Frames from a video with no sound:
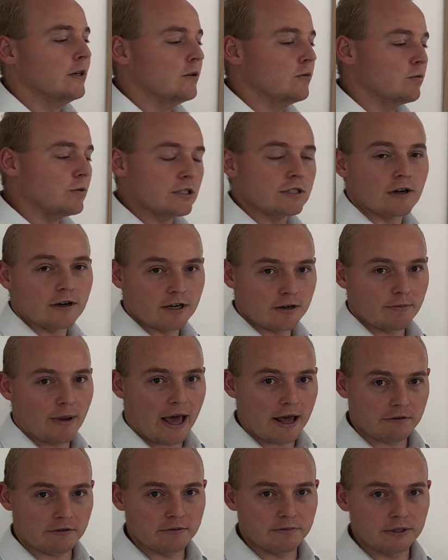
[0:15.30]
We started
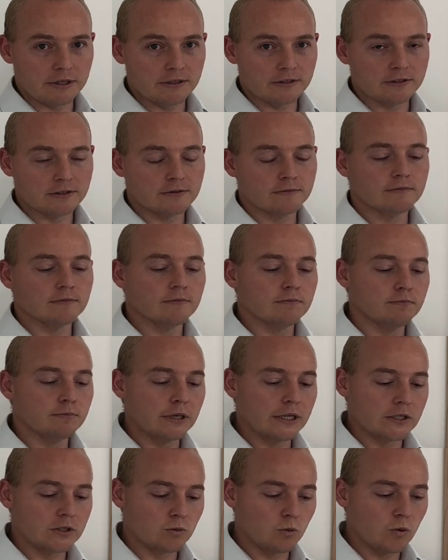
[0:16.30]
Battery Builds
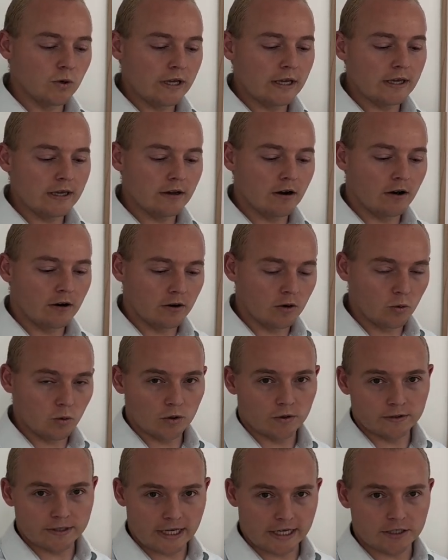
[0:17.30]
because we are a
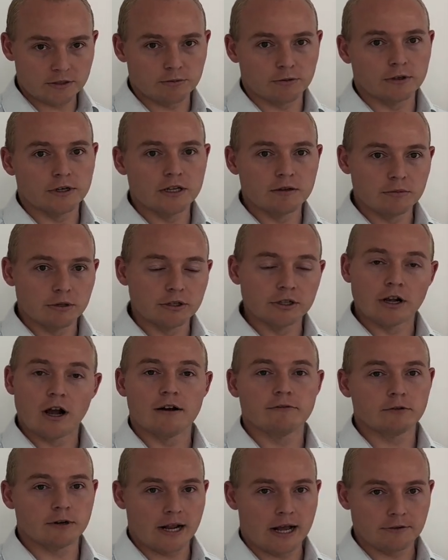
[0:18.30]
world expert in building
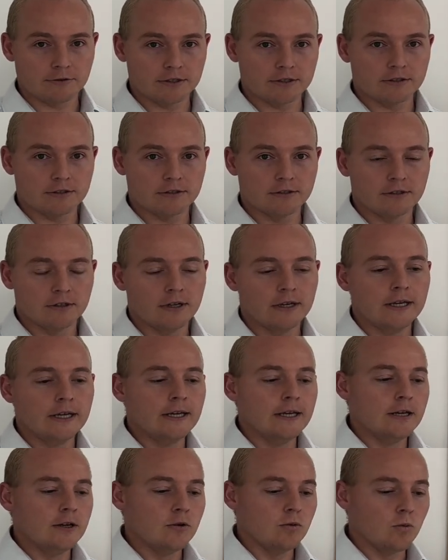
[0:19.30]
off-grid houses.
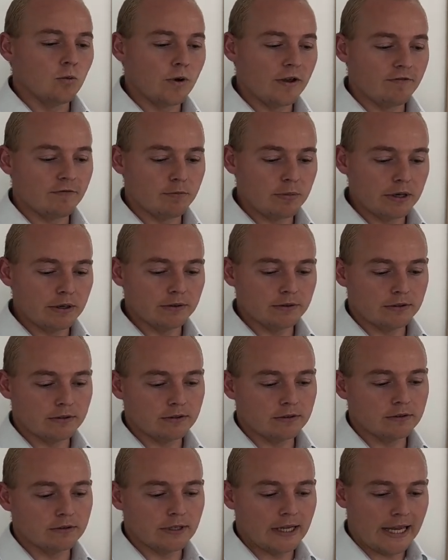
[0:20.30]
We've built
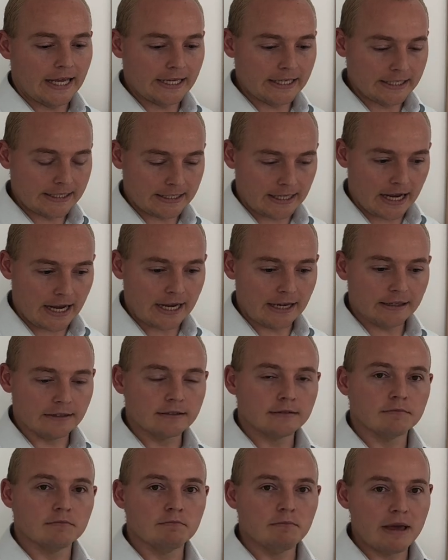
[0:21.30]
and designed
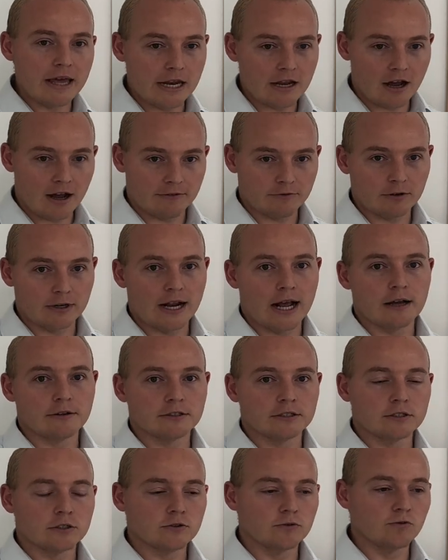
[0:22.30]
many off-grid
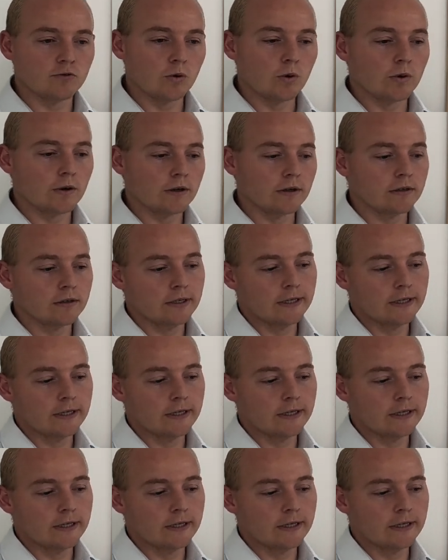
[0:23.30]
houses for